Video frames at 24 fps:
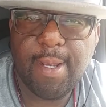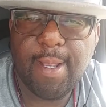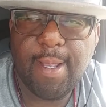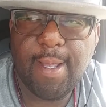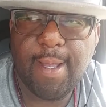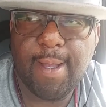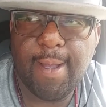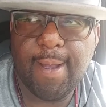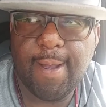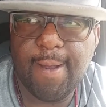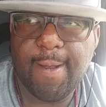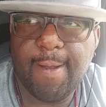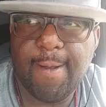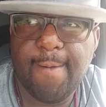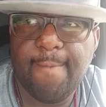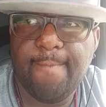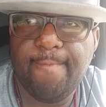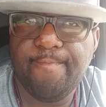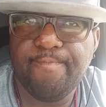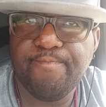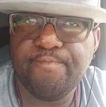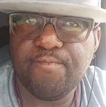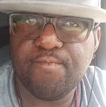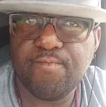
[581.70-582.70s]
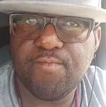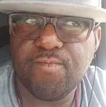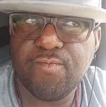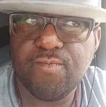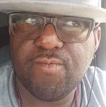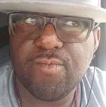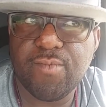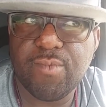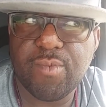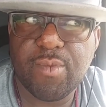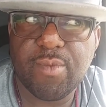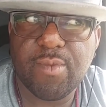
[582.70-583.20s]

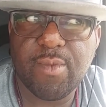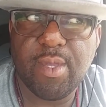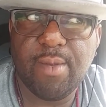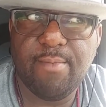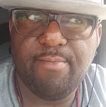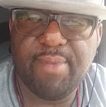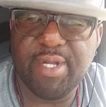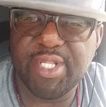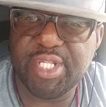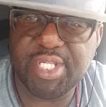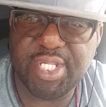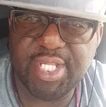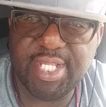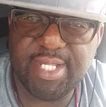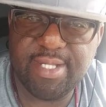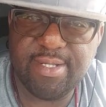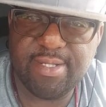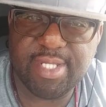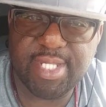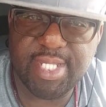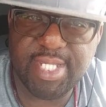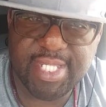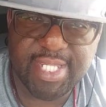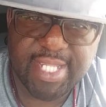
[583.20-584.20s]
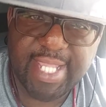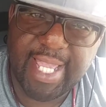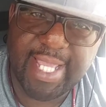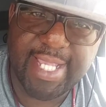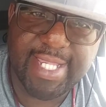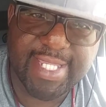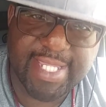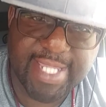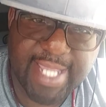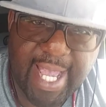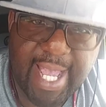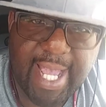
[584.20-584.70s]
But she stayed
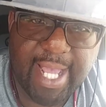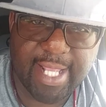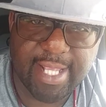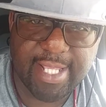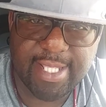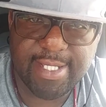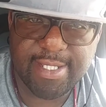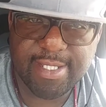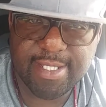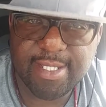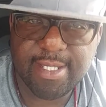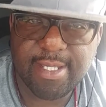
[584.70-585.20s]
silent.